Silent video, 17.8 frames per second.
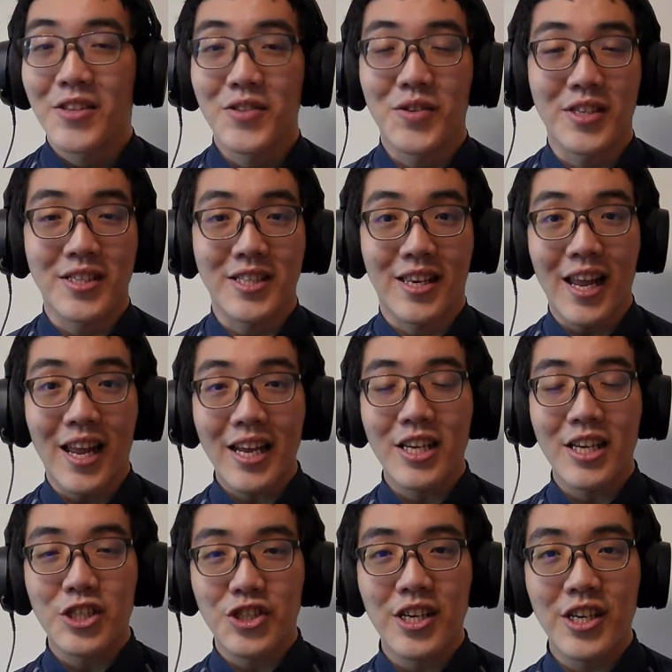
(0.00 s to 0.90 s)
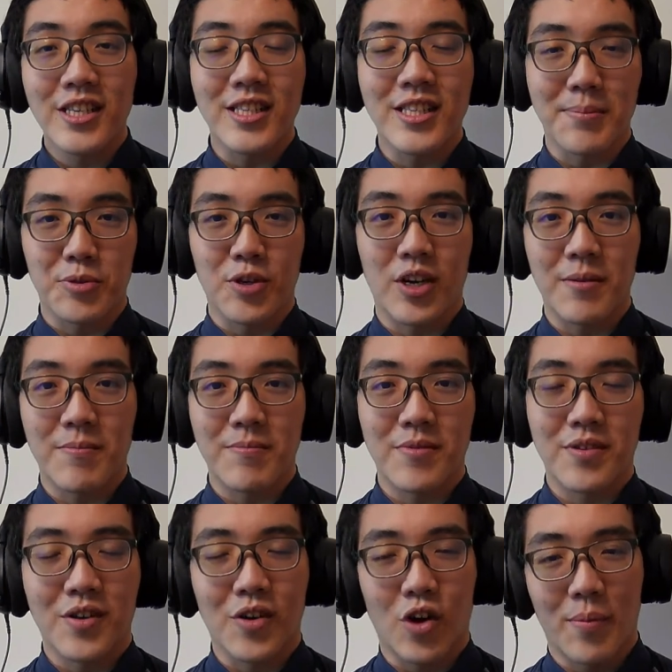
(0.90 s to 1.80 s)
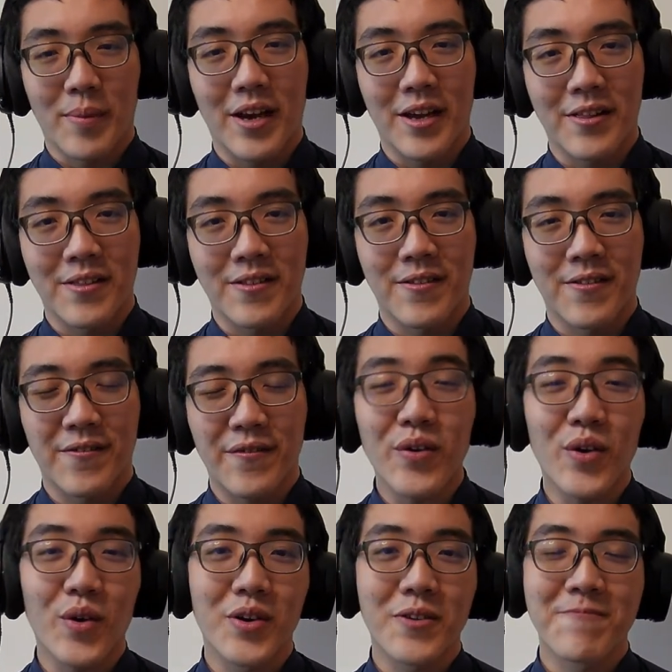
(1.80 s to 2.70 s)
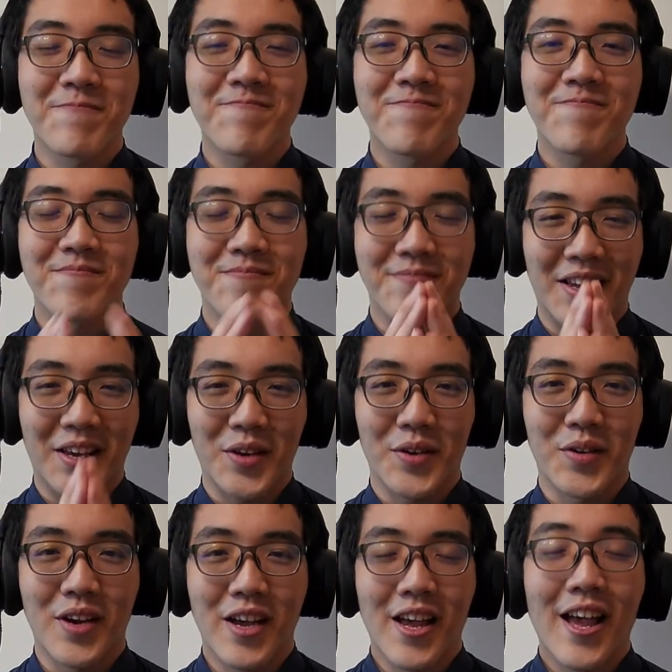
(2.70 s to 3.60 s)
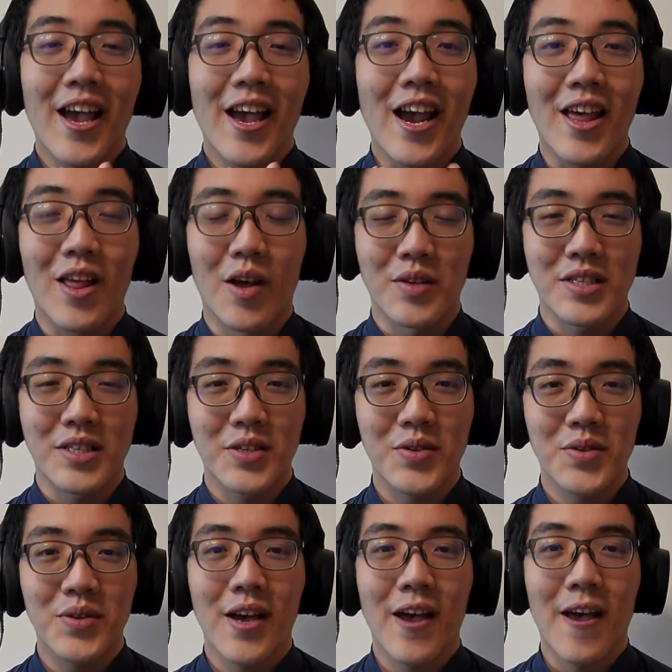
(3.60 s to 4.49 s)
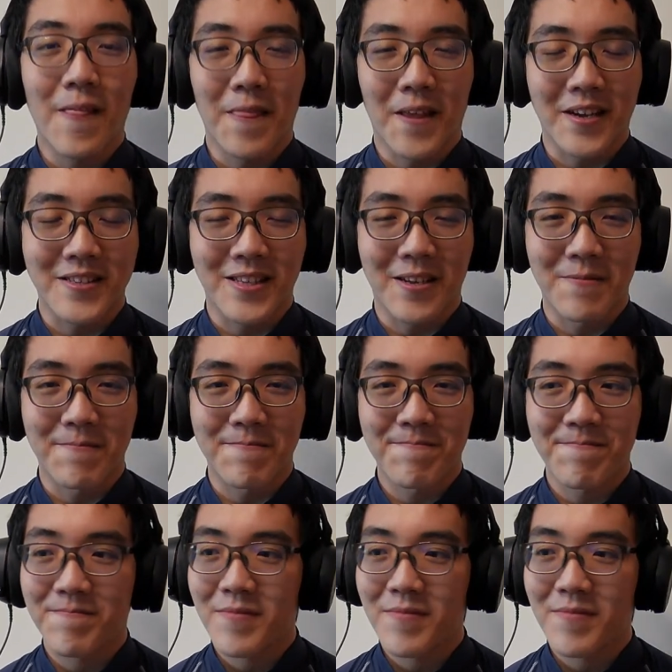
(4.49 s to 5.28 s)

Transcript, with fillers: So it's like, share, subscribe, comment, follow. Thank you. And I'll see you next time.